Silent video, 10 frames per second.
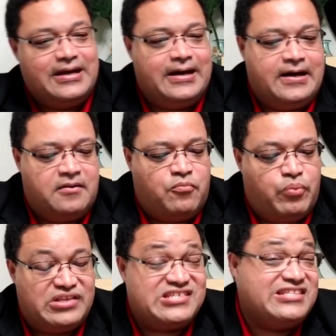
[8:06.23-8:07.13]

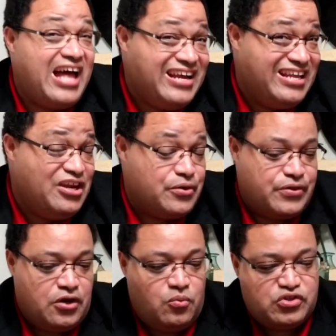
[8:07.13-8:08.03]
What's not here,
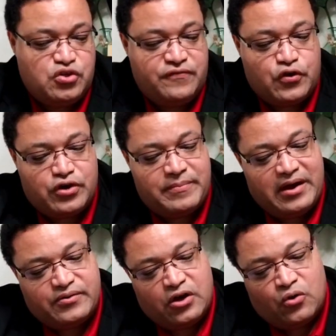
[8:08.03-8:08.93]
though, which you've heard
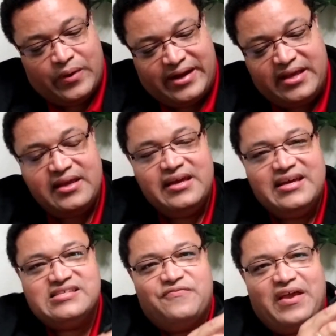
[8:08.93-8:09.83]
about already,
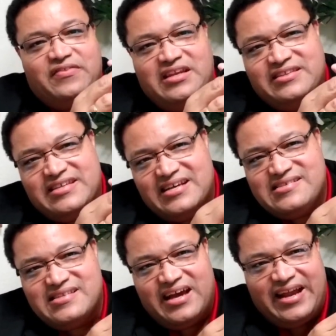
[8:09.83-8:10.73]
is the fact that it
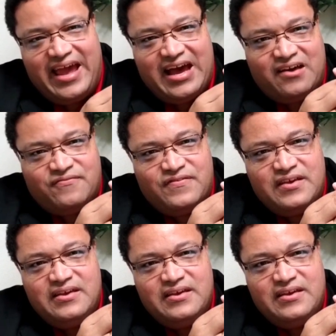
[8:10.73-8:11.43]
does not have